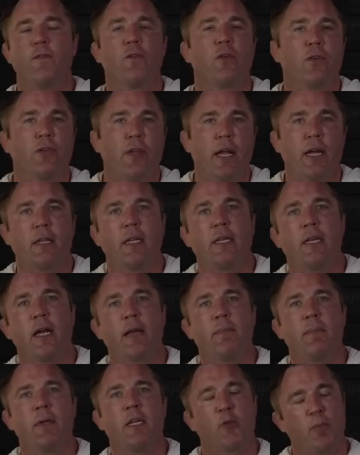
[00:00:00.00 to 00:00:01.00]
for exactly
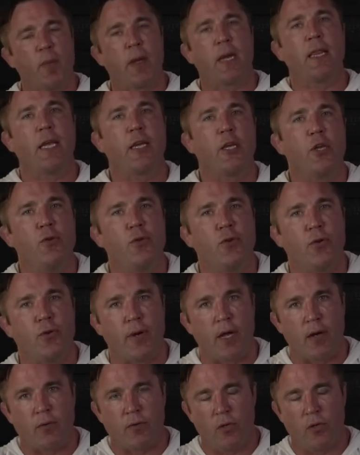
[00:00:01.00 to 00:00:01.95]
9 minutes. But I'd like you to now,